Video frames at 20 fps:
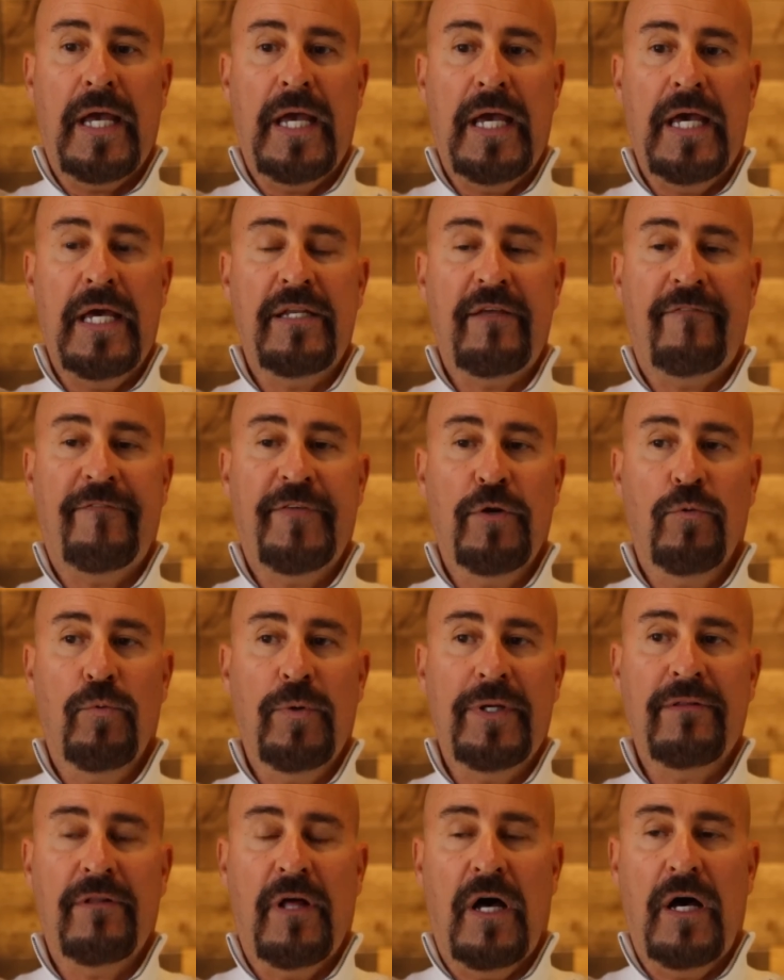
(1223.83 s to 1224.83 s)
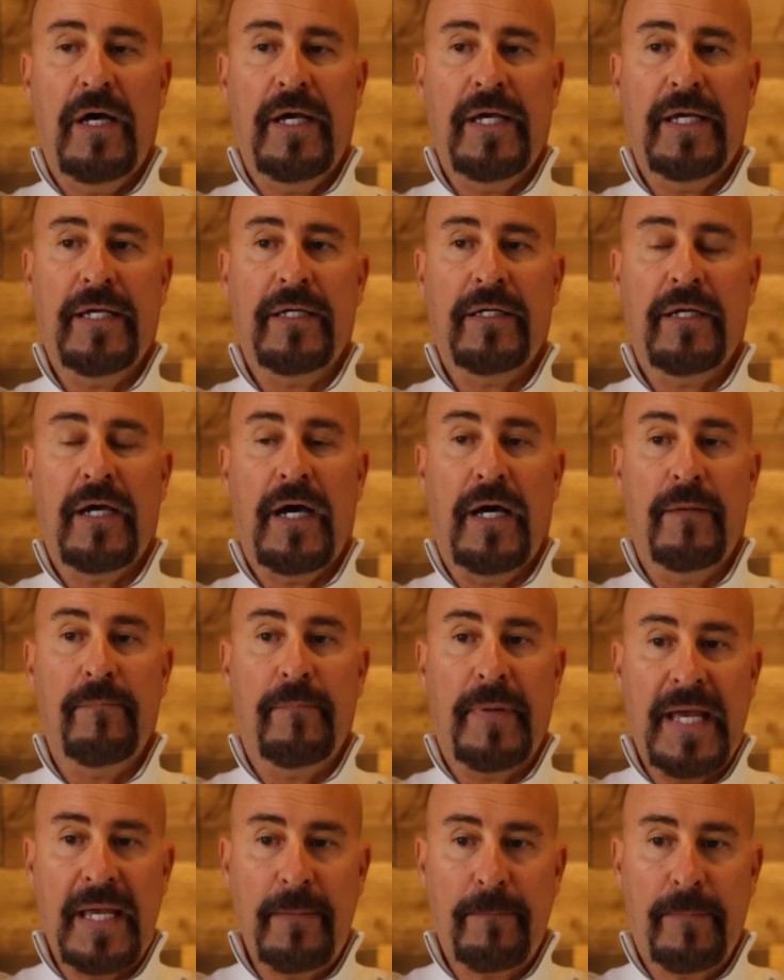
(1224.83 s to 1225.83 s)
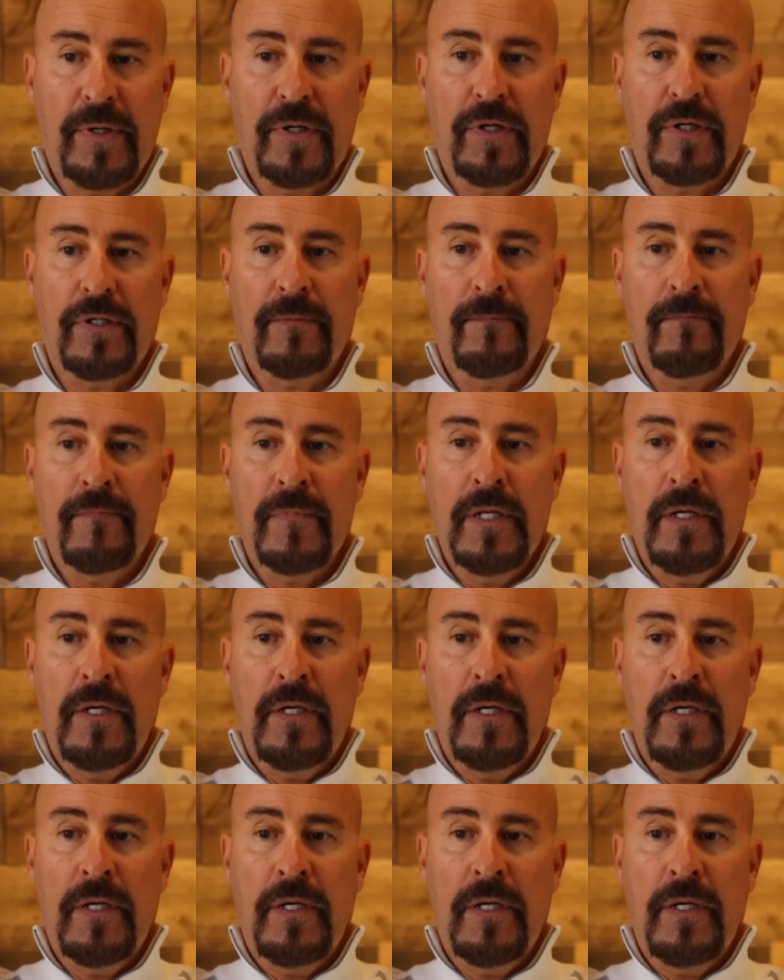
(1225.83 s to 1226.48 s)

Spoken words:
And if you're relying on paper,